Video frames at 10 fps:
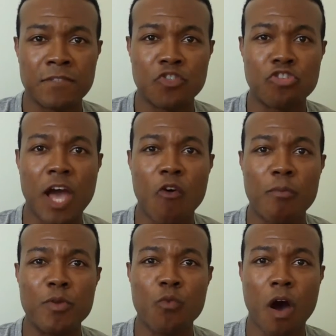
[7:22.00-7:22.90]
So y'all
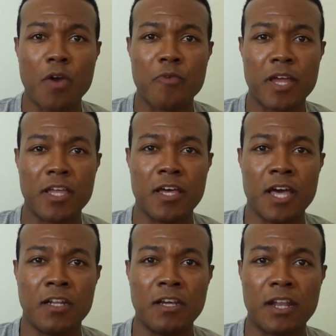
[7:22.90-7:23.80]
won't be walking around here
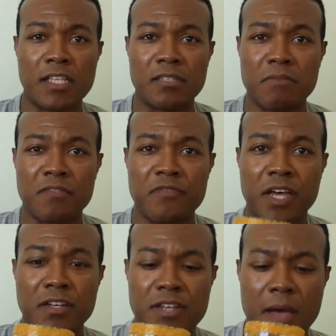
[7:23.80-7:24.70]
looking like some
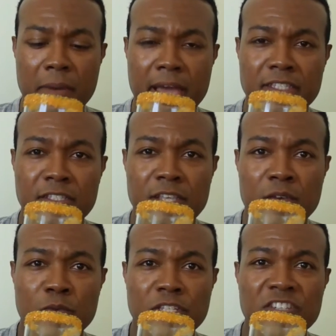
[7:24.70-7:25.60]
motherfucking dumbasses
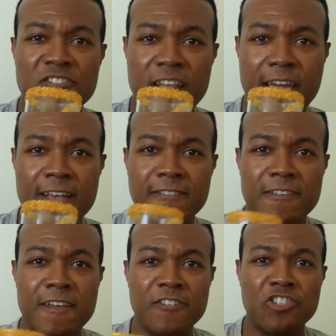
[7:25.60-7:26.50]
with these
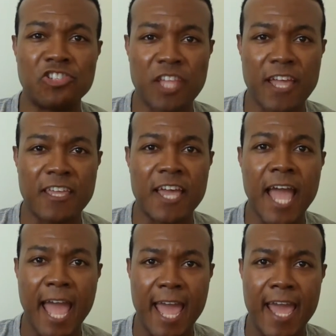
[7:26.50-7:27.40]
nasty, stanky
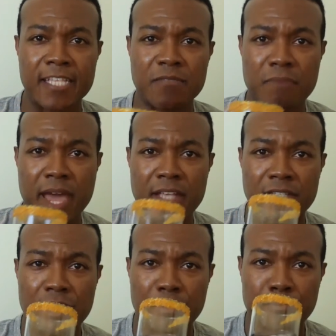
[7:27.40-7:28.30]
ass
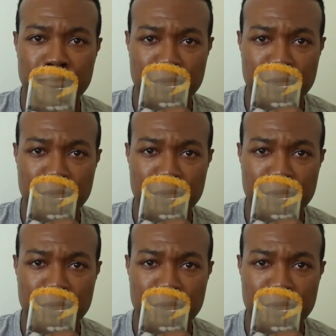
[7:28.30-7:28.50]
masks on.